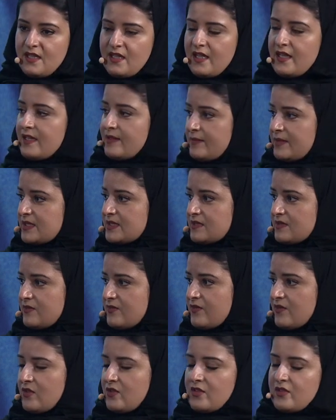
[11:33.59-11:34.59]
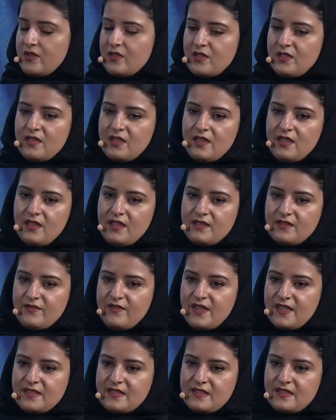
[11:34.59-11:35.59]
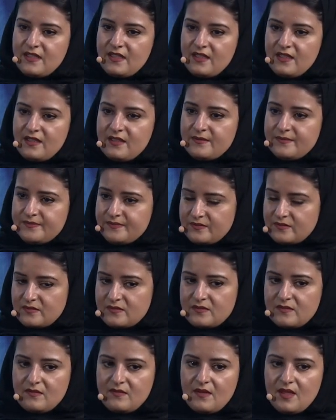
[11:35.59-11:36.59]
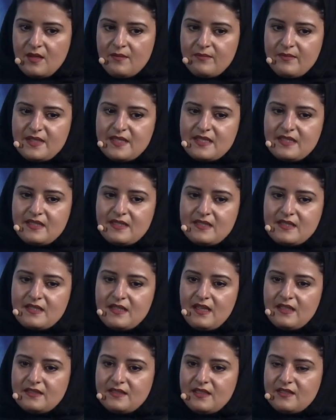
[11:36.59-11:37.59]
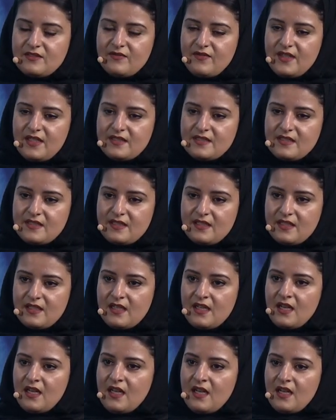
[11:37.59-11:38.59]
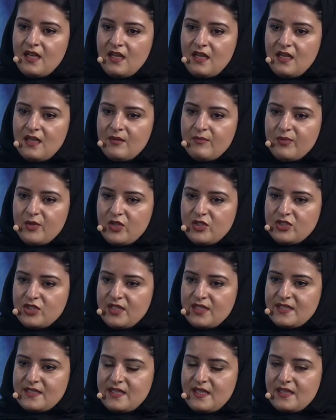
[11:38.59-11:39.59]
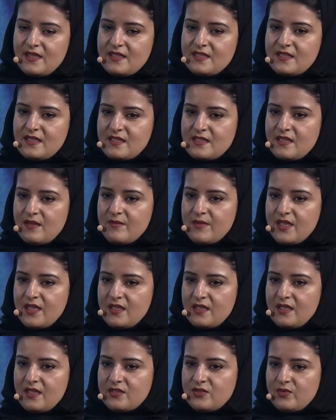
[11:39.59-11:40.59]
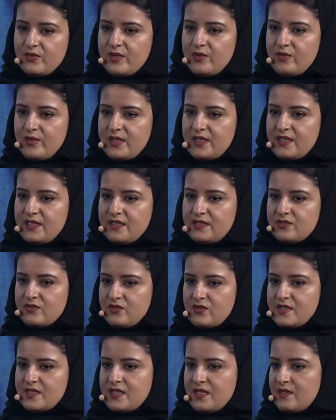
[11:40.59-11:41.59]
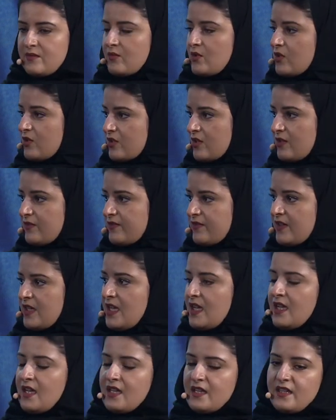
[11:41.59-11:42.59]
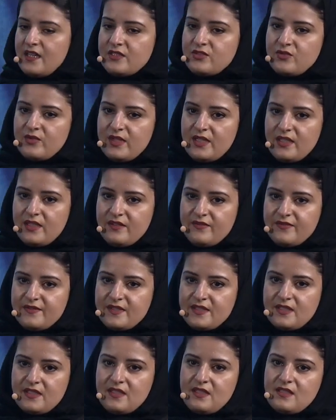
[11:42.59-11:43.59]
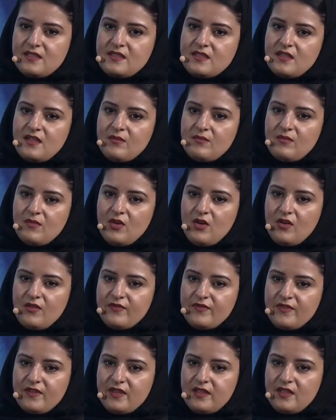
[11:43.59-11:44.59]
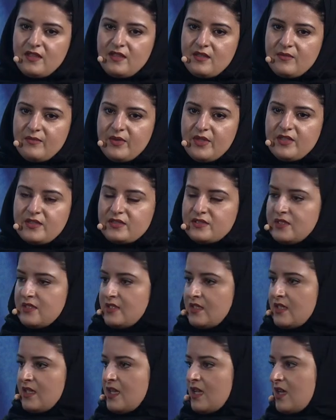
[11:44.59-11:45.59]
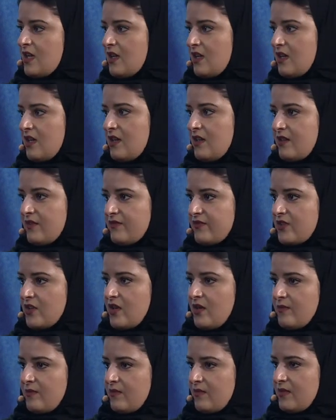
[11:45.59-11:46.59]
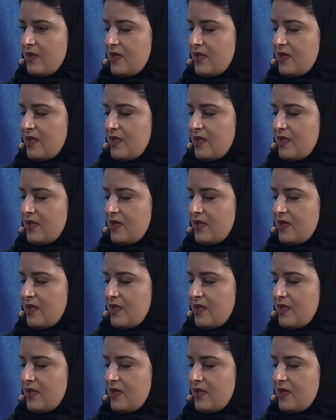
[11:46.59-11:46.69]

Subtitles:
element for advancing business and advancing projects. And this is something that we will need to see more of, that will lift some of the burden from